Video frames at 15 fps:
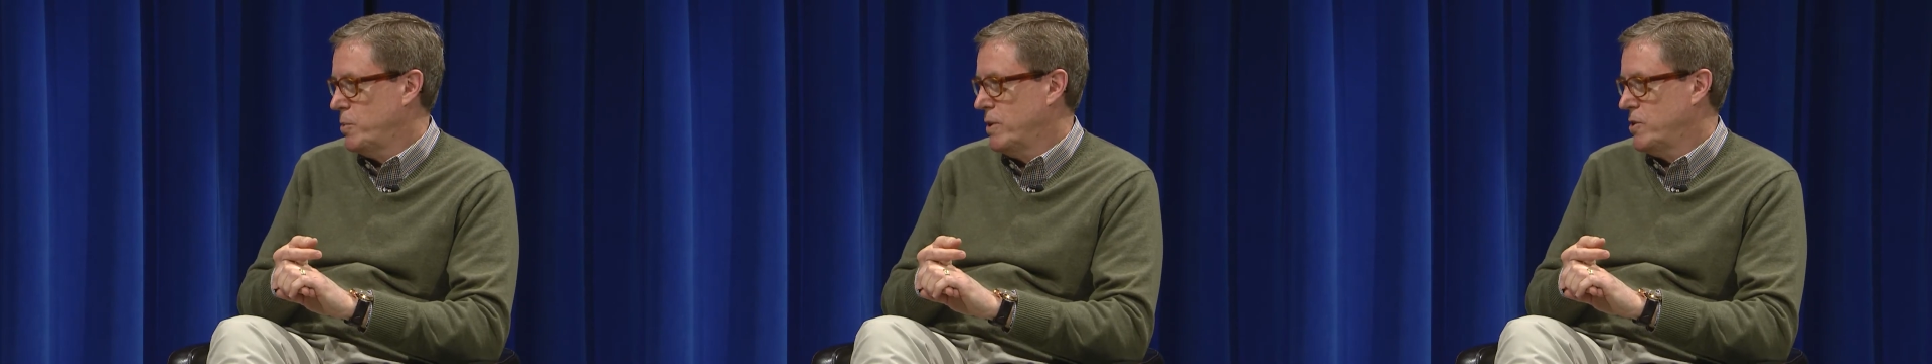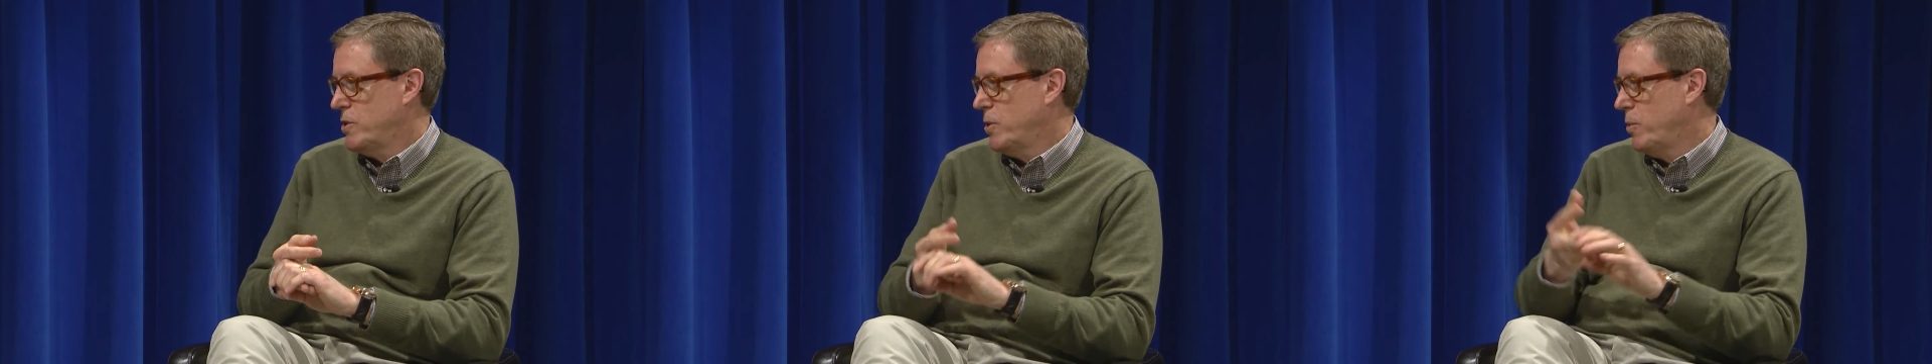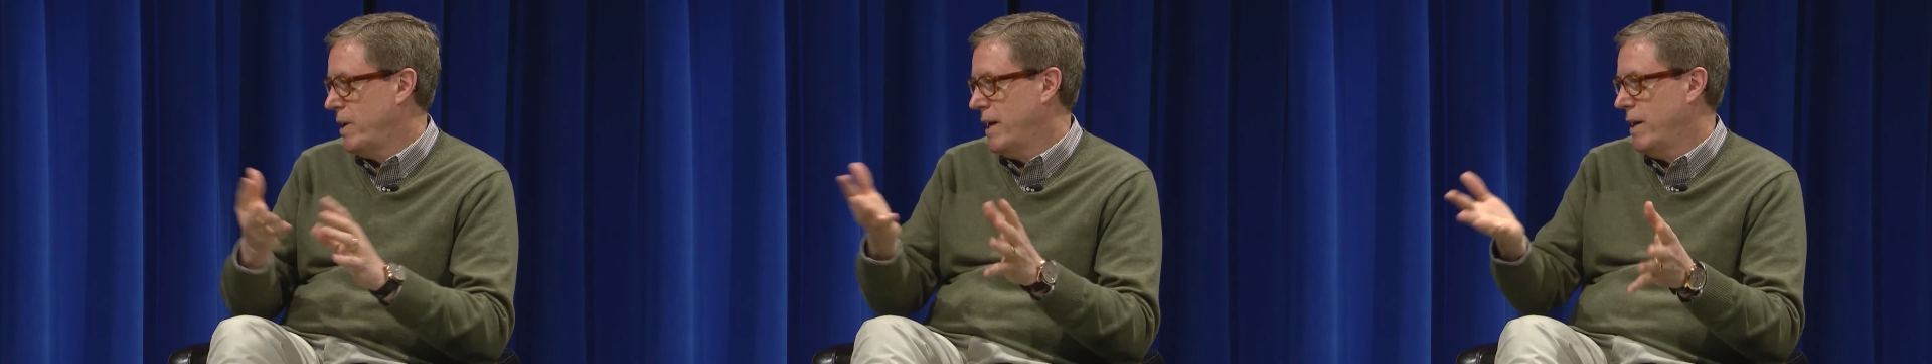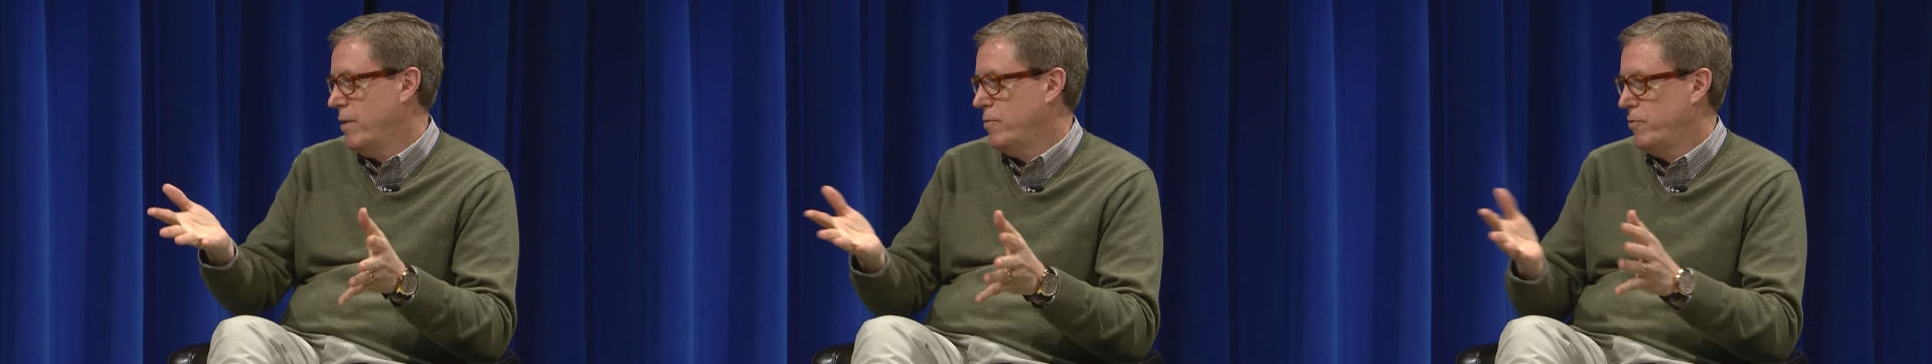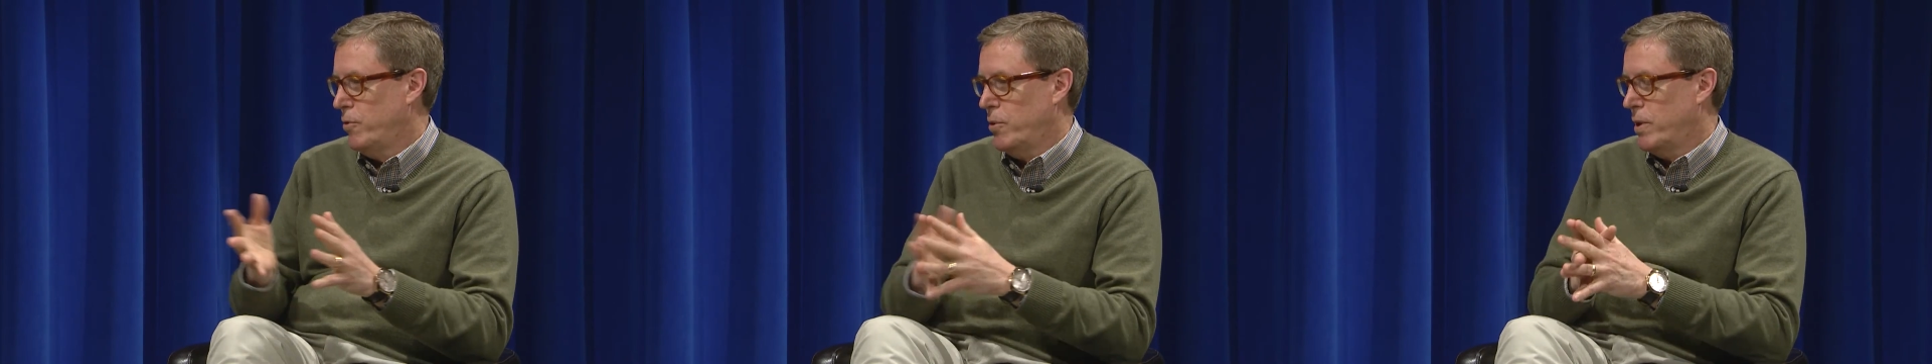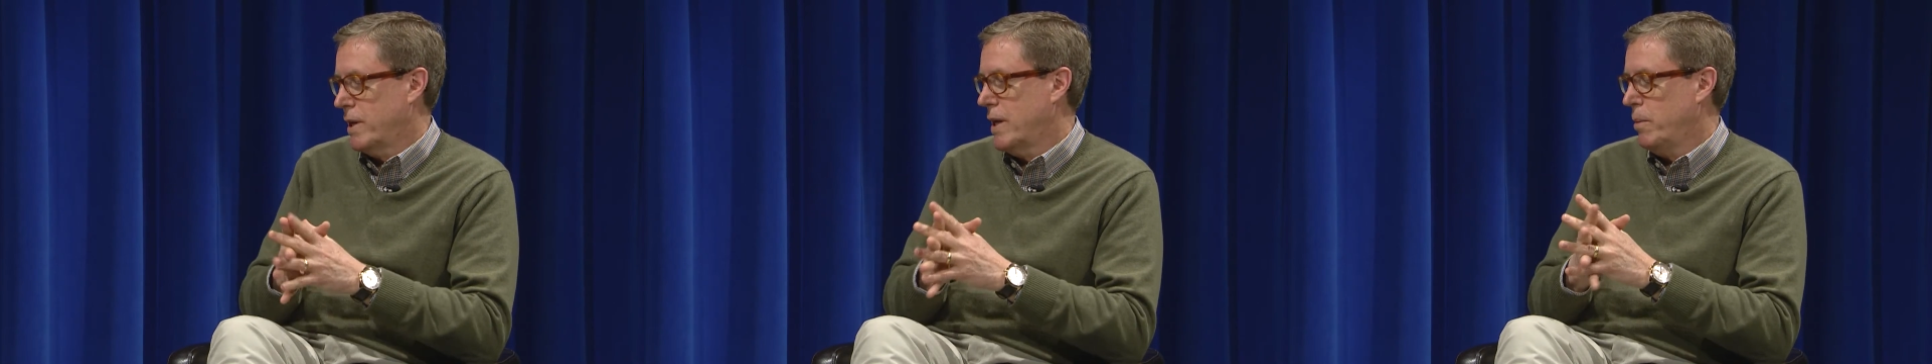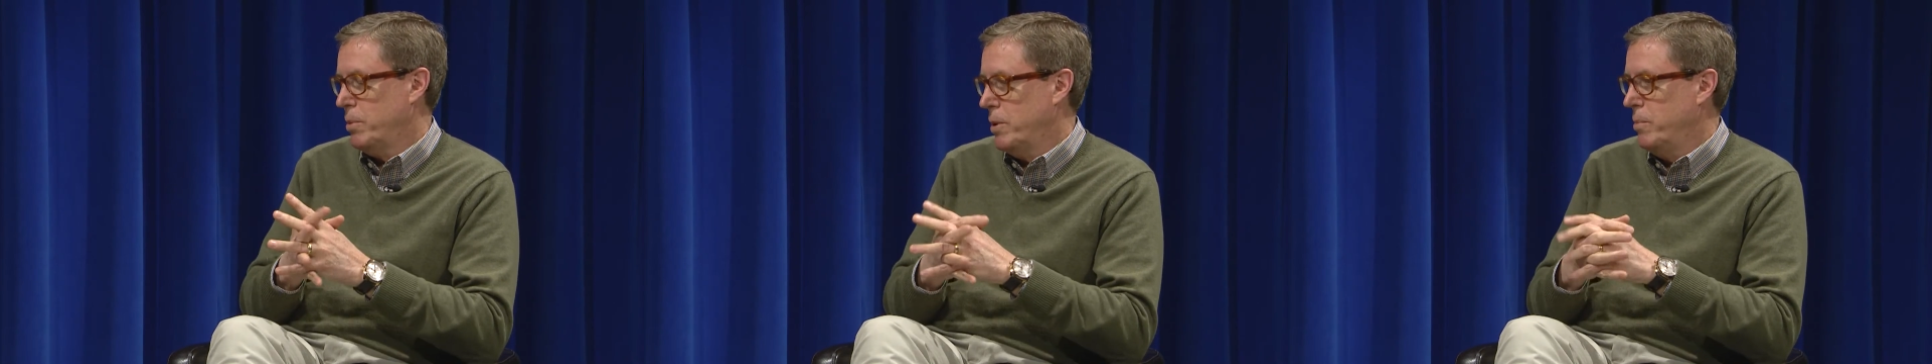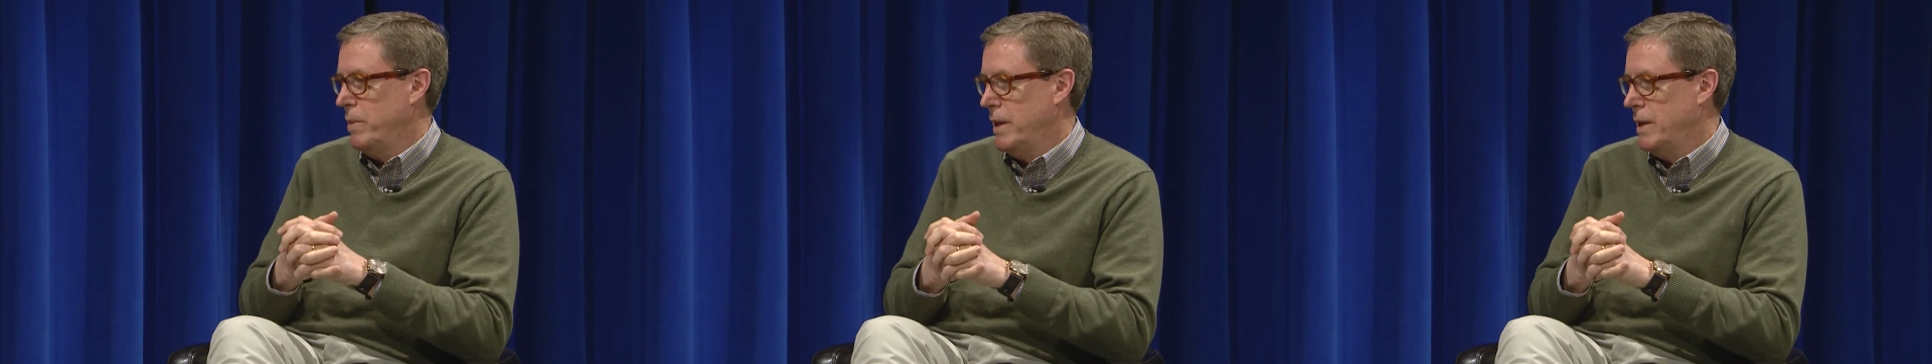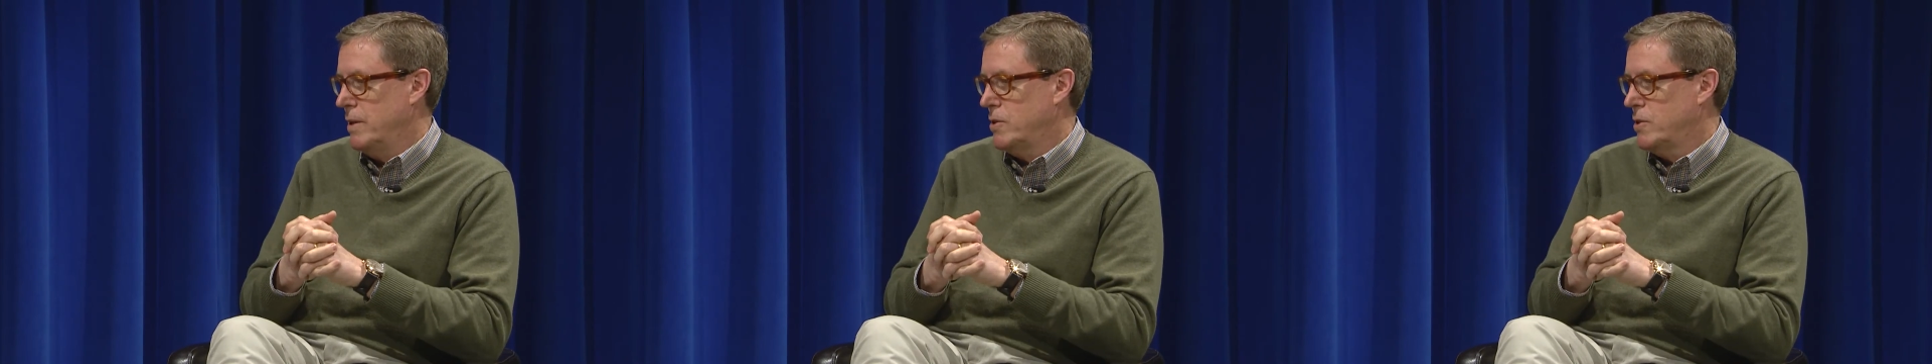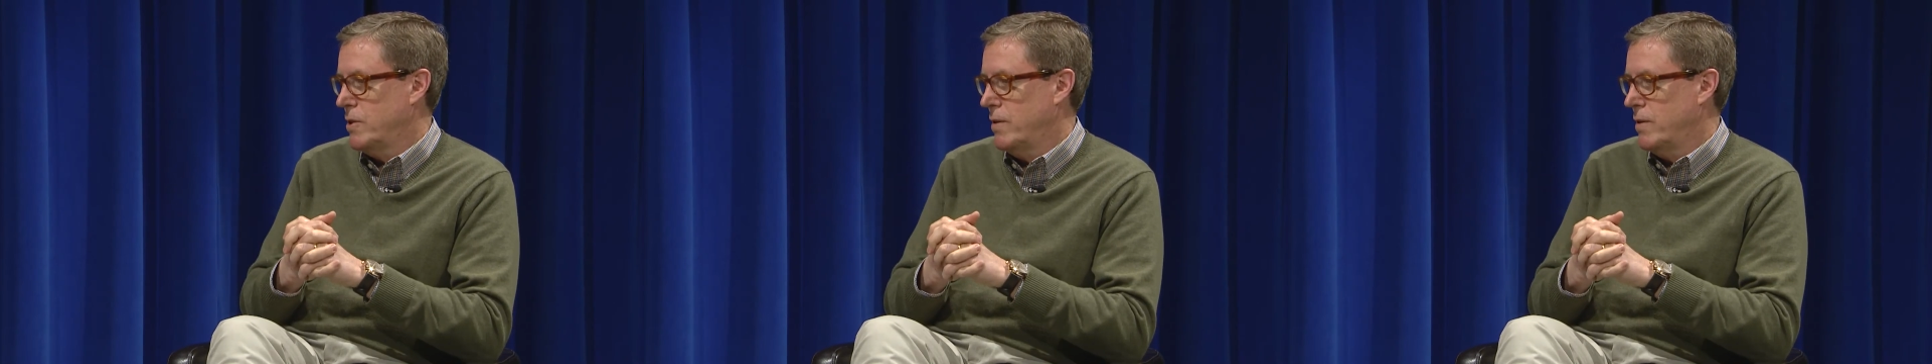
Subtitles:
once in a while for a couple of minutes,